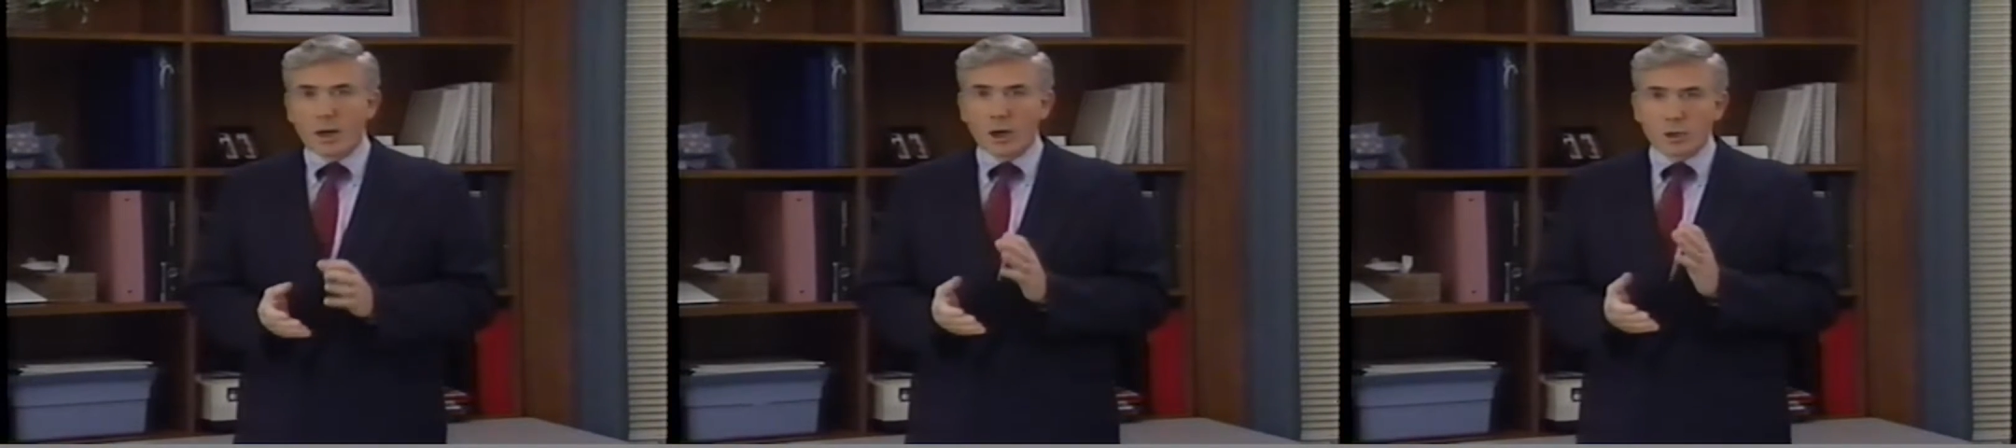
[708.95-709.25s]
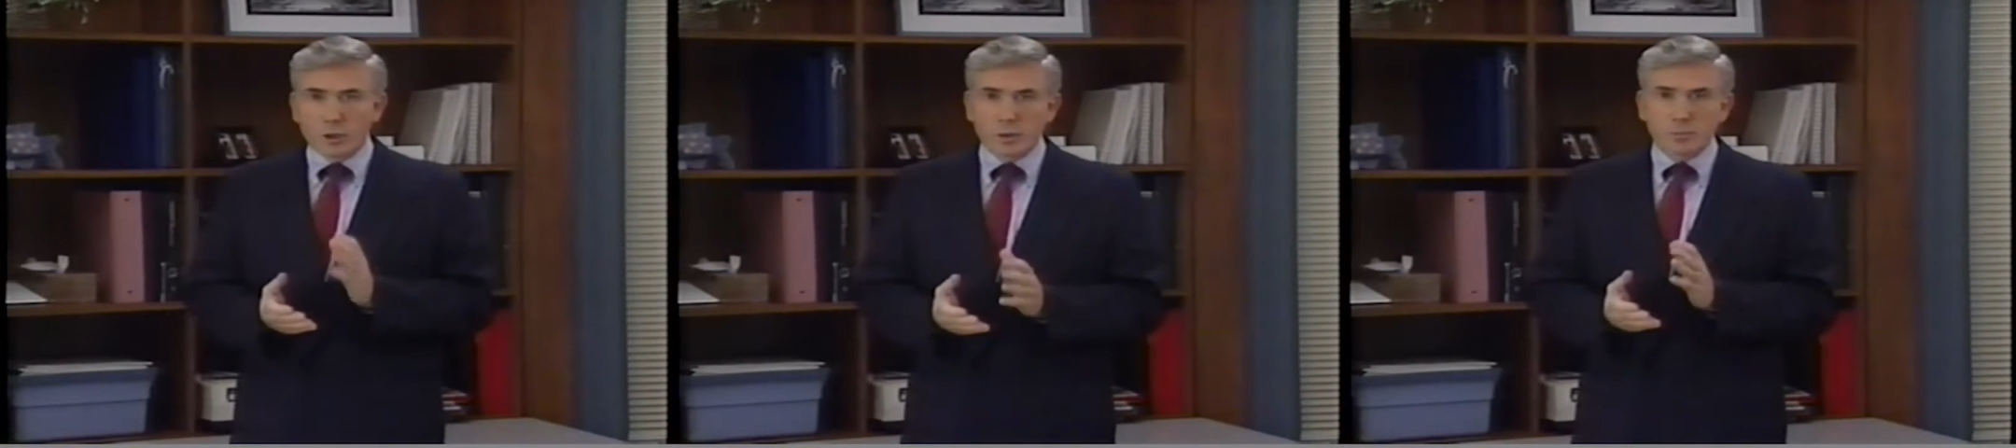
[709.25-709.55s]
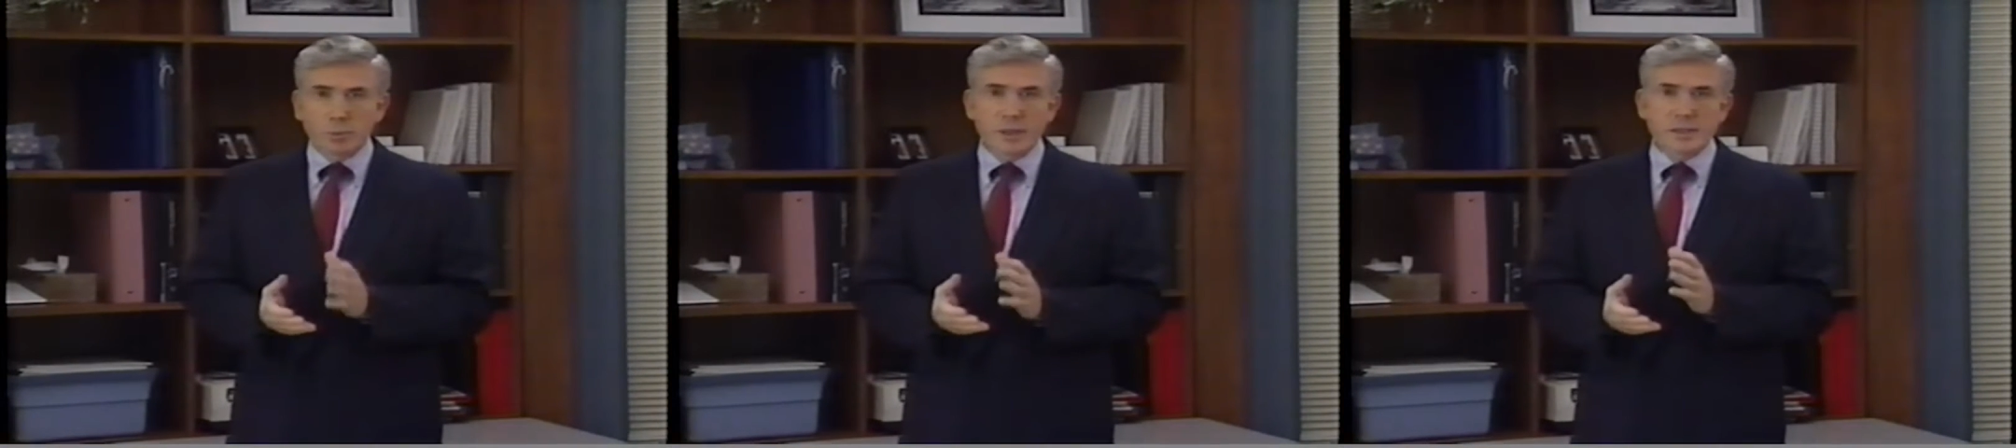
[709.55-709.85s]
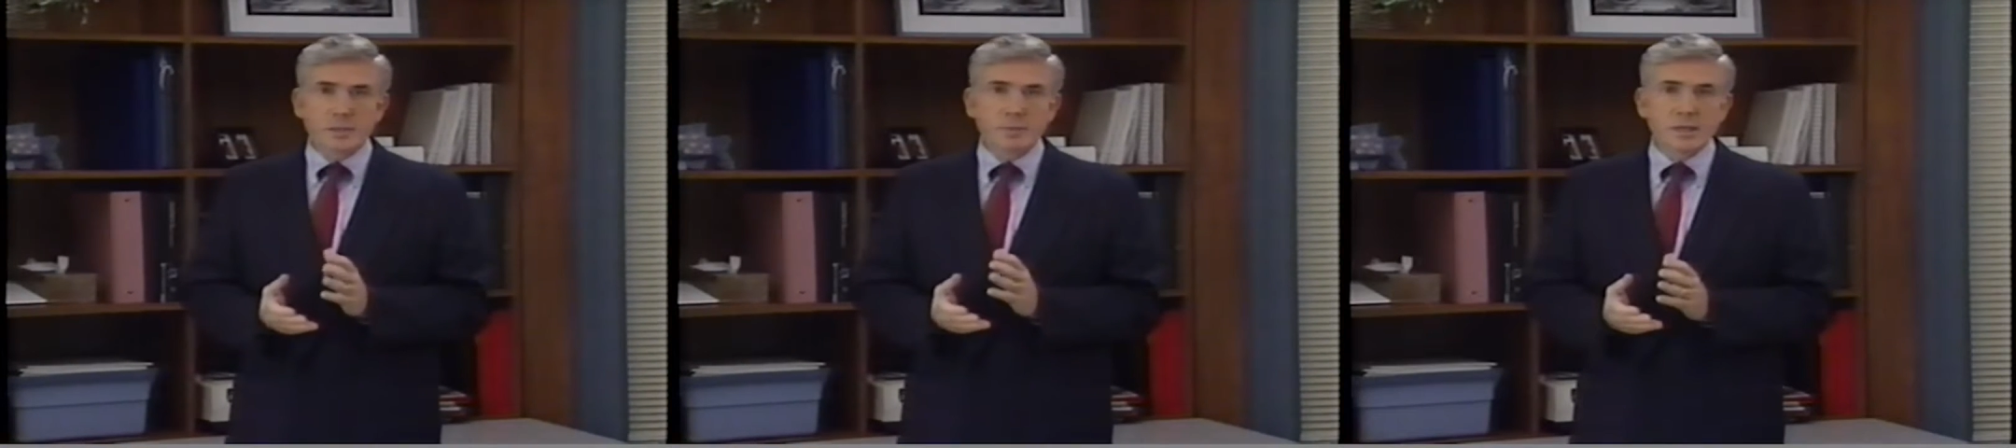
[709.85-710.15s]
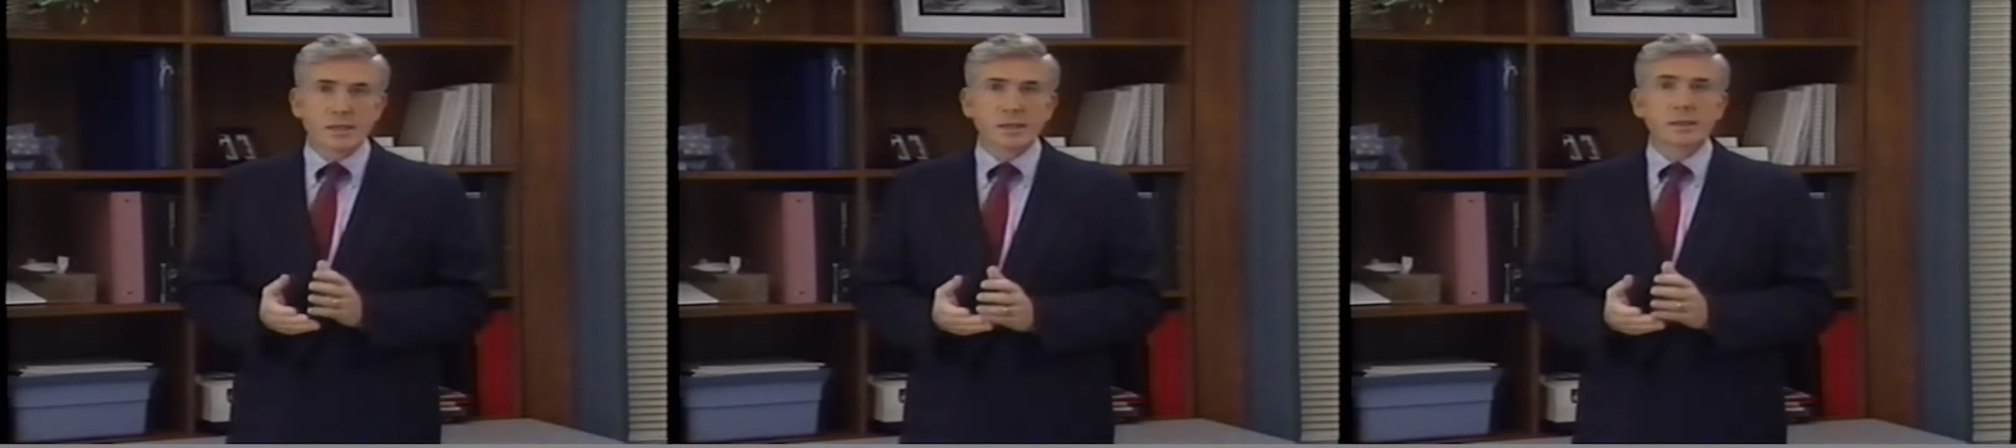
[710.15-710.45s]
a good place to
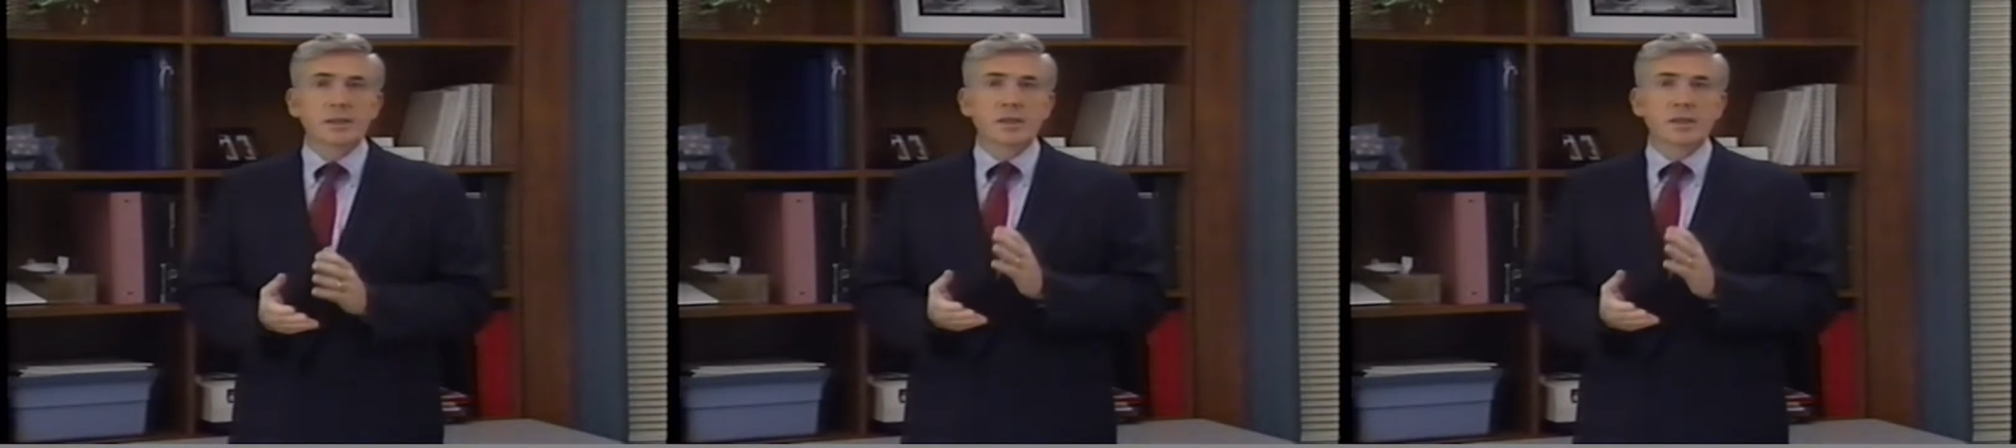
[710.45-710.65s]
begin